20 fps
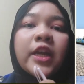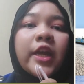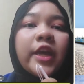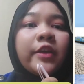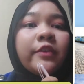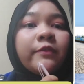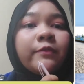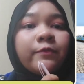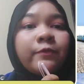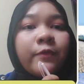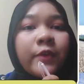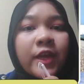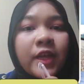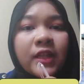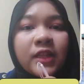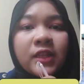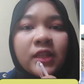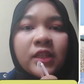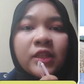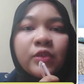and
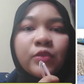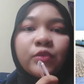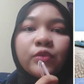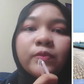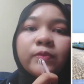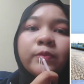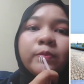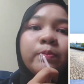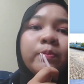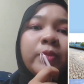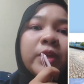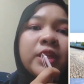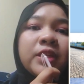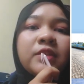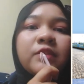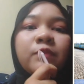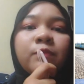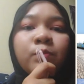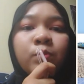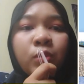
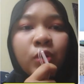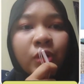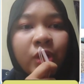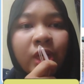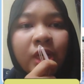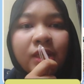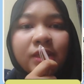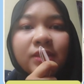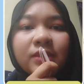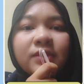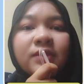value-based product,